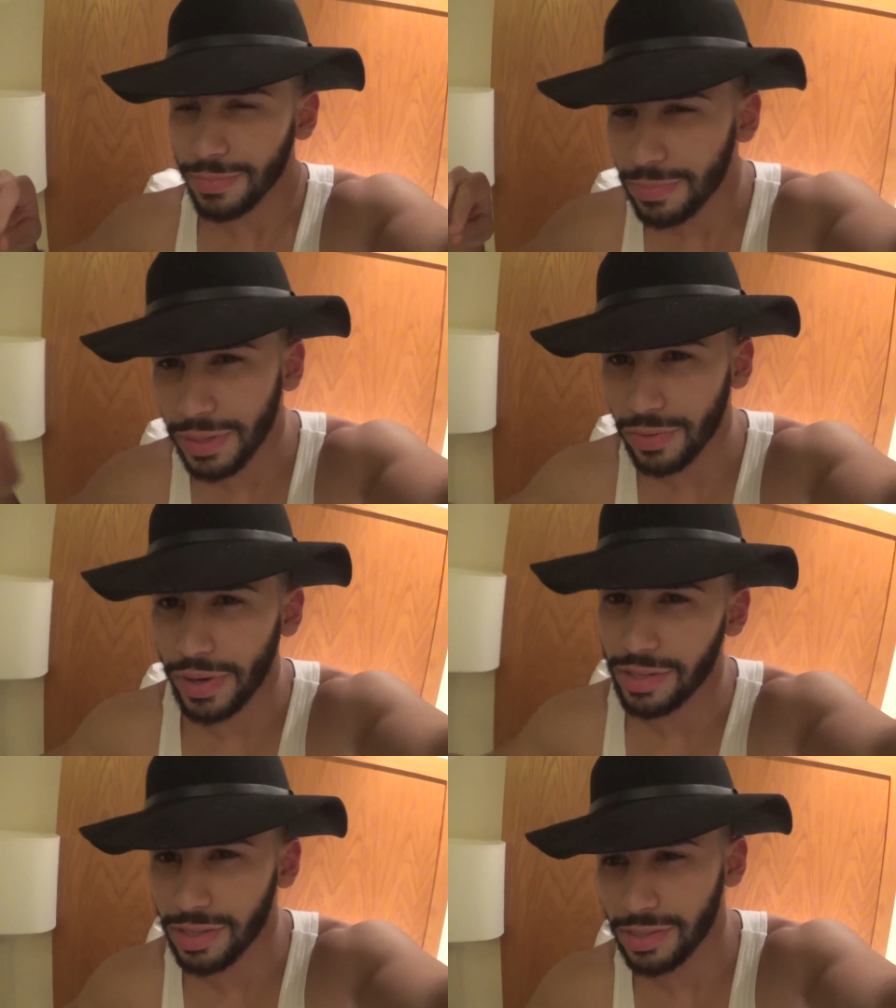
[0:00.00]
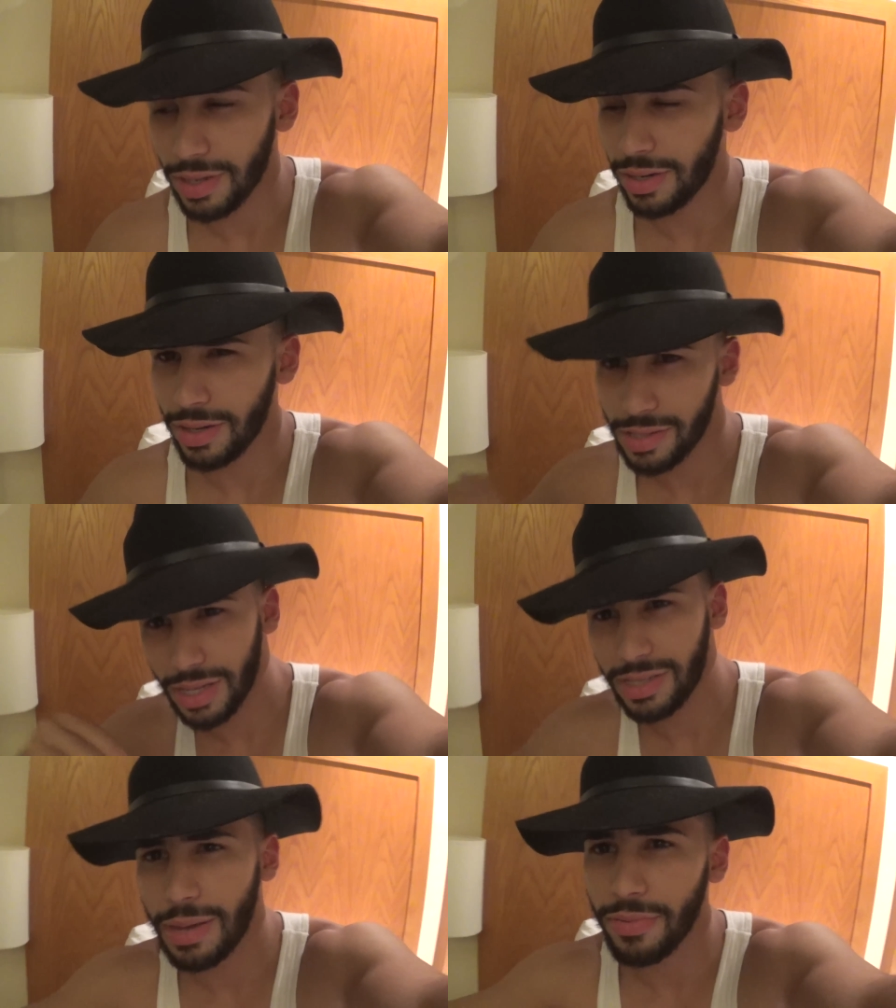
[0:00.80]
being racist and
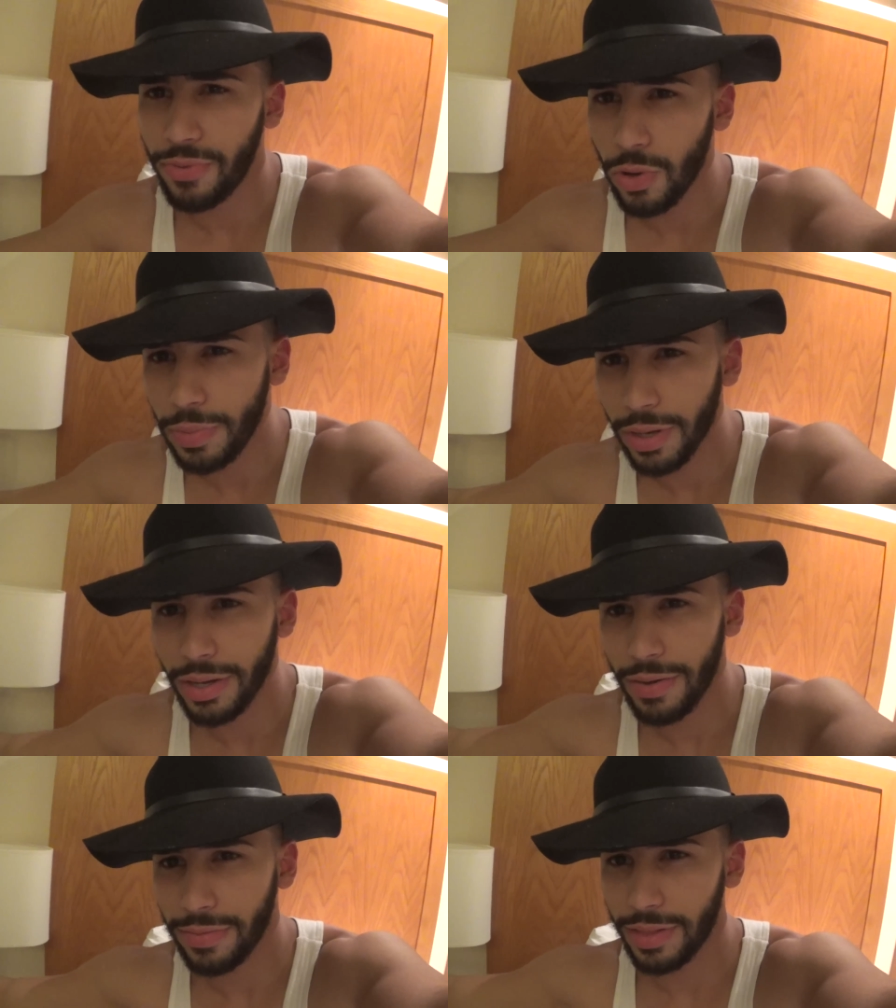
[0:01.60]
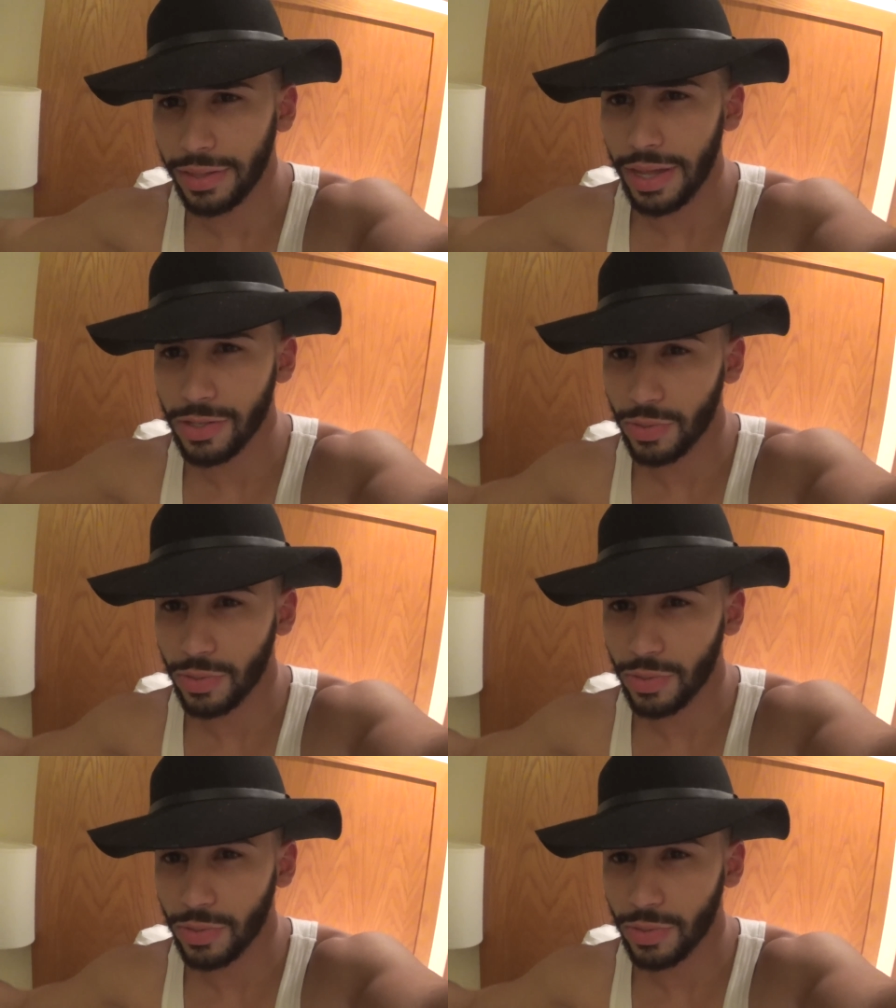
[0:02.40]
Islamophobia and everything like that.